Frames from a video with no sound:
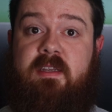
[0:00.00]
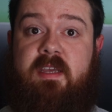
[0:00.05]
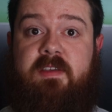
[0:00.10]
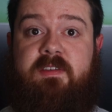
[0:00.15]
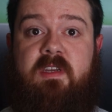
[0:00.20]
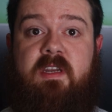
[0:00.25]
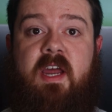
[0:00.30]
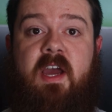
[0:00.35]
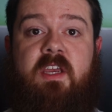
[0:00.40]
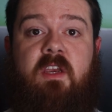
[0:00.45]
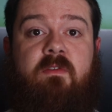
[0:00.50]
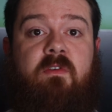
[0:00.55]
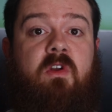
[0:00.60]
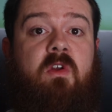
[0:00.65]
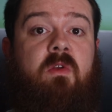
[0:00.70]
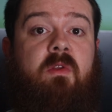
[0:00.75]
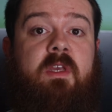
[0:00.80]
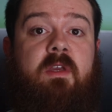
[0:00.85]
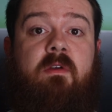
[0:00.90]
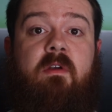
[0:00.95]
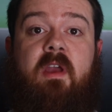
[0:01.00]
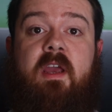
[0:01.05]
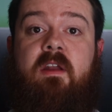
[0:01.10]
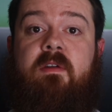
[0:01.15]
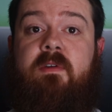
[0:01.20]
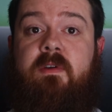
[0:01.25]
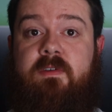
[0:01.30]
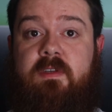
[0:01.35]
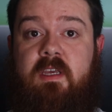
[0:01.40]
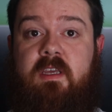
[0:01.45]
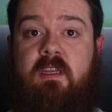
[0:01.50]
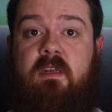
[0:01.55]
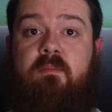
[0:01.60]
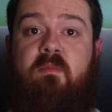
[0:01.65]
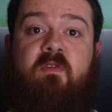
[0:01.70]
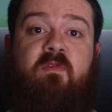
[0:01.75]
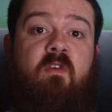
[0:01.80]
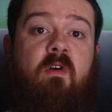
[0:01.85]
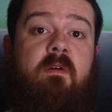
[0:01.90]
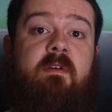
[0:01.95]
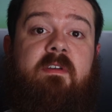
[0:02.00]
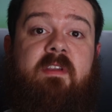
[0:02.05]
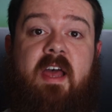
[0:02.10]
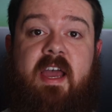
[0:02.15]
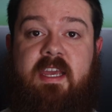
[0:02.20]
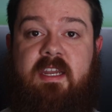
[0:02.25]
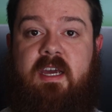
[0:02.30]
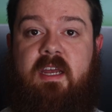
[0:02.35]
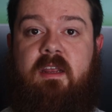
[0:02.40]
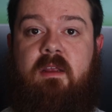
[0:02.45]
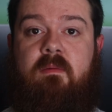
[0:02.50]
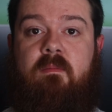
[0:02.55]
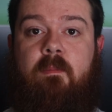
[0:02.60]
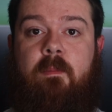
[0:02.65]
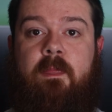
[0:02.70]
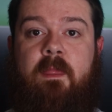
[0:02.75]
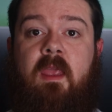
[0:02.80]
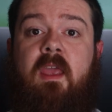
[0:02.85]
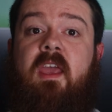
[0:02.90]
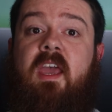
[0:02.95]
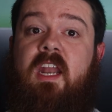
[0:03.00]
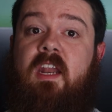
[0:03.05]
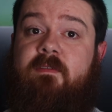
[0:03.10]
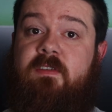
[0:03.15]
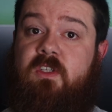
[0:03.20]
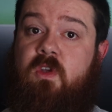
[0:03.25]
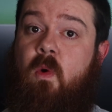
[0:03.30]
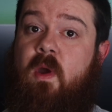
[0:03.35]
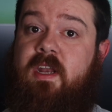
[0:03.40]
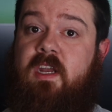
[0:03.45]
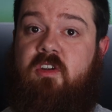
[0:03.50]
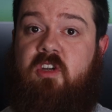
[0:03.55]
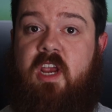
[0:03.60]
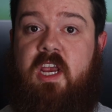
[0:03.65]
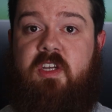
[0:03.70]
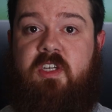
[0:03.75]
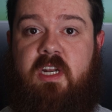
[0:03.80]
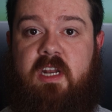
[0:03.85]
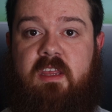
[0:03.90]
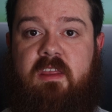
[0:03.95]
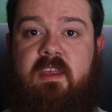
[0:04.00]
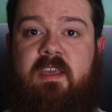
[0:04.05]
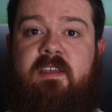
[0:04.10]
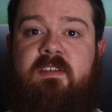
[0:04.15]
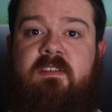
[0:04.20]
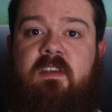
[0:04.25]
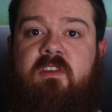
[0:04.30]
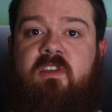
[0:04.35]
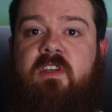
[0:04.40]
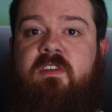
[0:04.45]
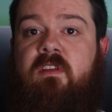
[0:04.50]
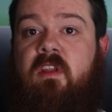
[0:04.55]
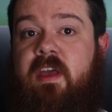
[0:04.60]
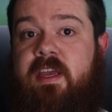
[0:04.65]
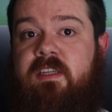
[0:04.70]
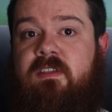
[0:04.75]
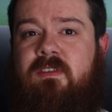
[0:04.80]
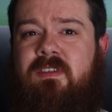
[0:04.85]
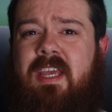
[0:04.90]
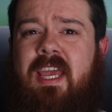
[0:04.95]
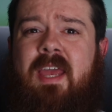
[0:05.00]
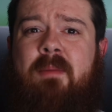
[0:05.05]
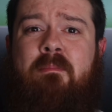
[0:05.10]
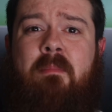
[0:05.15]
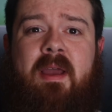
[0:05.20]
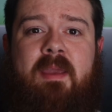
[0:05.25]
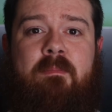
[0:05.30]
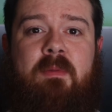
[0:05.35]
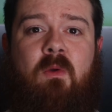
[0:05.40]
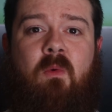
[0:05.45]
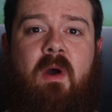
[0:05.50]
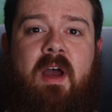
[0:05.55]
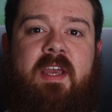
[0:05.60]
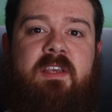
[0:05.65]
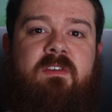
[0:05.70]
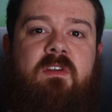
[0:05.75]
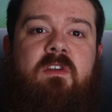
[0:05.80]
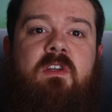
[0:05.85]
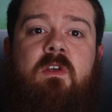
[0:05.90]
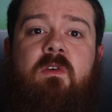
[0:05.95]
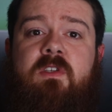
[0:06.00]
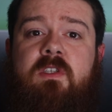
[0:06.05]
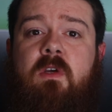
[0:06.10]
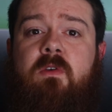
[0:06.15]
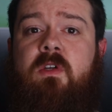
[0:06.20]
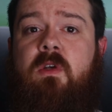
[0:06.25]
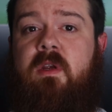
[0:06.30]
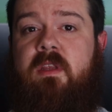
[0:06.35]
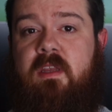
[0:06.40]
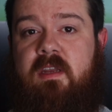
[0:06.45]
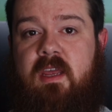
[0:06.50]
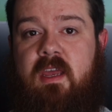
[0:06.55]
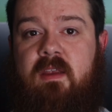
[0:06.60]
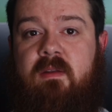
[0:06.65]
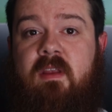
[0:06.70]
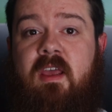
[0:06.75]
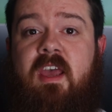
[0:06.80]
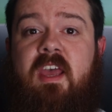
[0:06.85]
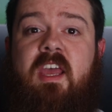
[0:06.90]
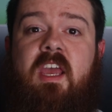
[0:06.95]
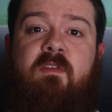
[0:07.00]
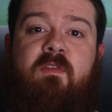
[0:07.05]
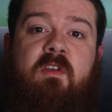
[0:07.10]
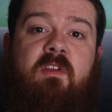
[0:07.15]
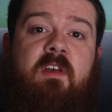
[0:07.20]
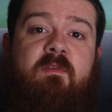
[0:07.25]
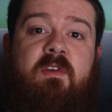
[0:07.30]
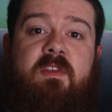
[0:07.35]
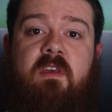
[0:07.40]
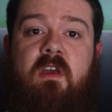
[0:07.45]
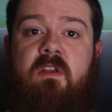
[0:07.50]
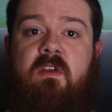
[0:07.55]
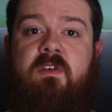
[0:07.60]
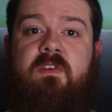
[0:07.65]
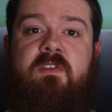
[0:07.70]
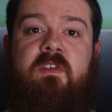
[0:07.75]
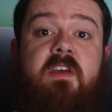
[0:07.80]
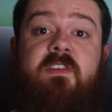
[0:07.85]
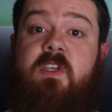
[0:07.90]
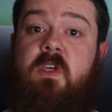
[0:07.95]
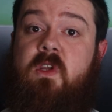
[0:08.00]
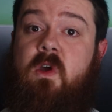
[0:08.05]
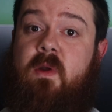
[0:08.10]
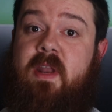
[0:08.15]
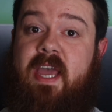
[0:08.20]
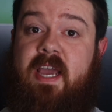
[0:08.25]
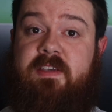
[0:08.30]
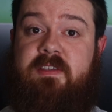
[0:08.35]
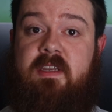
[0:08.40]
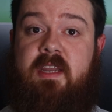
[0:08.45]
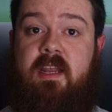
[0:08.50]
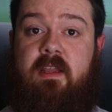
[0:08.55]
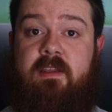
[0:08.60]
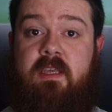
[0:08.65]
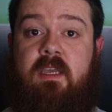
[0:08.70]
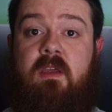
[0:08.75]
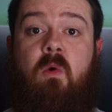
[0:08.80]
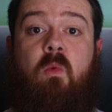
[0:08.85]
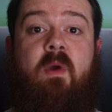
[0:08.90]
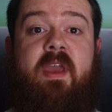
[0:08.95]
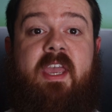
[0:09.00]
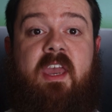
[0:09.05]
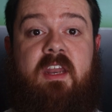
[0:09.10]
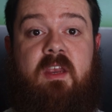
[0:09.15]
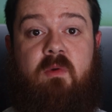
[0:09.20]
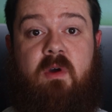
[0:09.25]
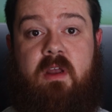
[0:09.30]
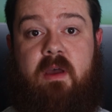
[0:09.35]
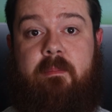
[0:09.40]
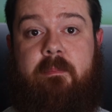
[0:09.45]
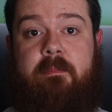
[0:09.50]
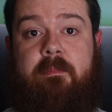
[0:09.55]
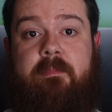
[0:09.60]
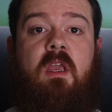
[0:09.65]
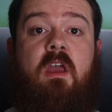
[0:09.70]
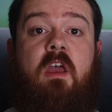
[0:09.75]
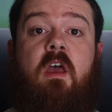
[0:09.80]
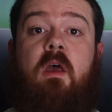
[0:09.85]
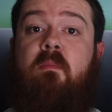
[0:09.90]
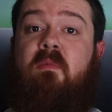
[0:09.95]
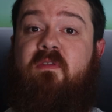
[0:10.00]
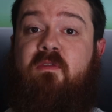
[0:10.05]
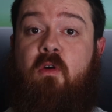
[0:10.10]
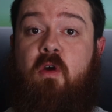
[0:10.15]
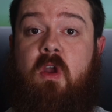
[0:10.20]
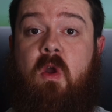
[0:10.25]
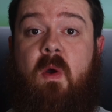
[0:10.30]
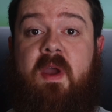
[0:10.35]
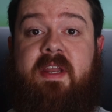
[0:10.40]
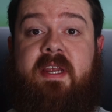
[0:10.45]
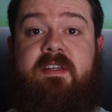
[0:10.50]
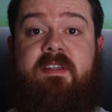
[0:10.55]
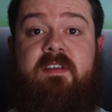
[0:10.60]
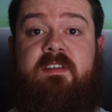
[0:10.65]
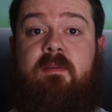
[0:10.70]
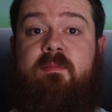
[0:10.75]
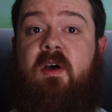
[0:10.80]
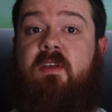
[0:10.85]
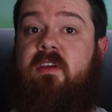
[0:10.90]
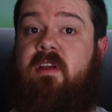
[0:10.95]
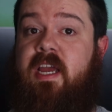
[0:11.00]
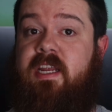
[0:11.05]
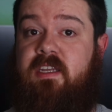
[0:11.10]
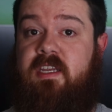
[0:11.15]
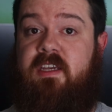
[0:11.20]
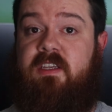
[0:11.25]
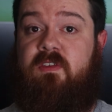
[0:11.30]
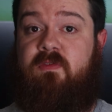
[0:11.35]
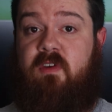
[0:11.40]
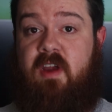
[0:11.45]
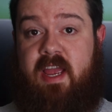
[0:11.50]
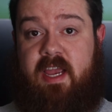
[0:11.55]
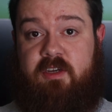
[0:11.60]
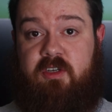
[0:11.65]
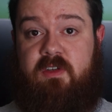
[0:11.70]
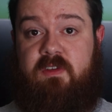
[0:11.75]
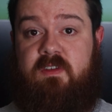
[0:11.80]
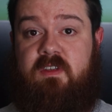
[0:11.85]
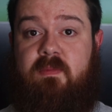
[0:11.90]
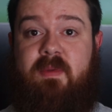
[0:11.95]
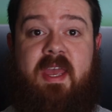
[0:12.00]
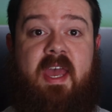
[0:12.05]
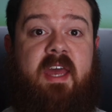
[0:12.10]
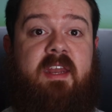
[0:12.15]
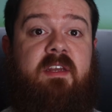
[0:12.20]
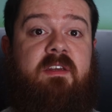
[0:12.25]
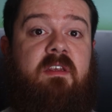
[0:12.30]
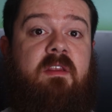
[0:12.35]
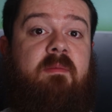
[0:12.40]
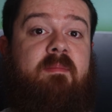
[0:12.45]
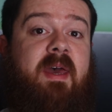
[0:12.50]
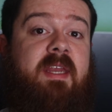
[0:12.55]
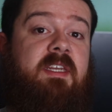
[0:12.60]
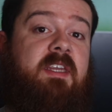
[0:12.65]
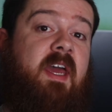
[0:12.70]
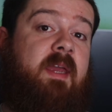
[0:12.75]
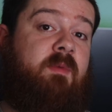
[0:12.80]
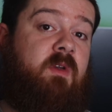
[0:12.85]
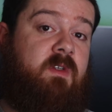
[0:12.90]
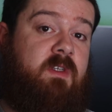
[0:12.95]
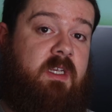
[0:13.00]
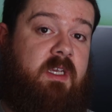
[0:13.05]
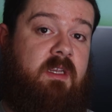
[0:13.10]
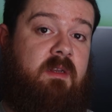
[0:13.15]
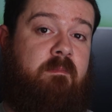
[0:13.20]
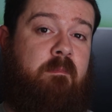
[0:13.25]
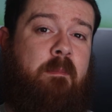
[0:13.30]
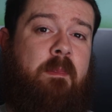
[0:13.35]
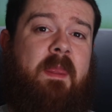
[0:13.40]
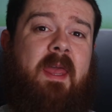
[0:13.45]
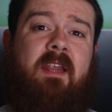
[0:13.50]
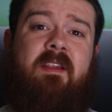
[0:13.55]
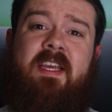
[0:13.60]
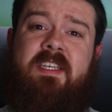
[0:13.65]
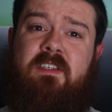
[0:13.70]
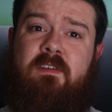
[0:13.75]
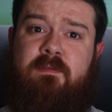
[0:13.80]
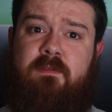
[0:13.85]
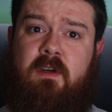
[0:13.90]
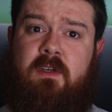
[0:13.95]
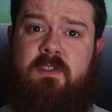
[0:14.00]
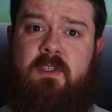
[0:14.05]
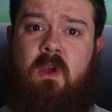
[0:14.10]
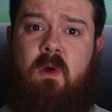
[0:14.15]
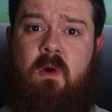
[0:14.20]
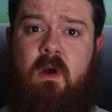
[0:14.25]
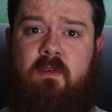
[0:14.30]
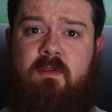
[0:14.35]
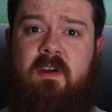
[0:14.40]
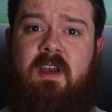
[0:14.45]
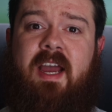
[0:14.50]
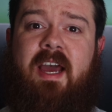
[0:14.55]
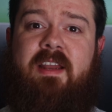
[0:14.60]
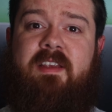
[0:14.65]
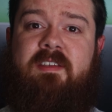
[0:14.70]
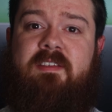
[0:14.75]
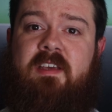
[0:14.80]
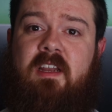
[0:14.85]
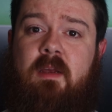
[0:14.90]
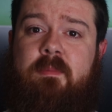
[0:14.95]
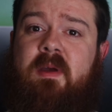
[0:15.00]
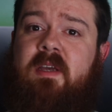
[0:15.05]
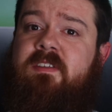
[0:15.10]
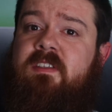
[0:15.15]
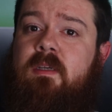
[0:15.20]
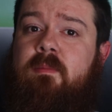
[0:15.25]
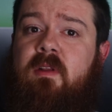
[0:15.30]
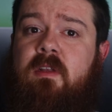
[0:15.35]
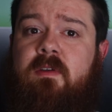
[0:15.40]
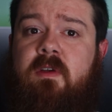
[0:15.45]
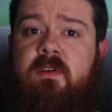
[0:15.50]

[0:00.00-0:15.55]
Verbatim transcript: testing out your newly created routine before relying on it. And if it's going to change anything, such as lights, it might be wise to do so during the day if you live with others so you don't accidentally wake anyone up. Before going into some other ideas for actions to be added to the bedtime routine, I'd like to first go over how to set up a similar